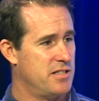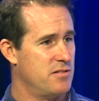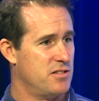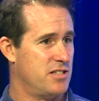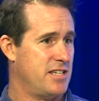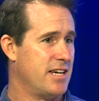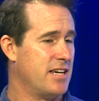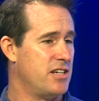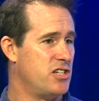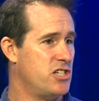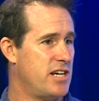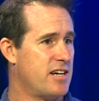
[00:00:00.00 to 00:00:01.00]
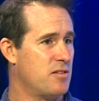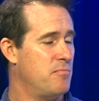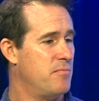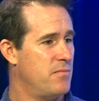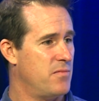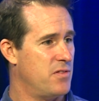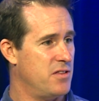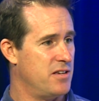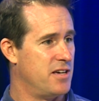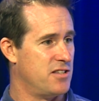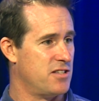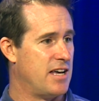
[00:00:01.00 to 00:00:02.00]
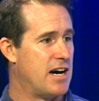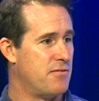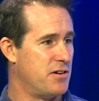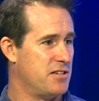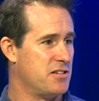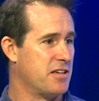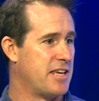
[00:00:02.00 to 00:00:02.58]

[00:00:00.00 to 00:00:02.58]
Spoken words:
sting and inject its larva into the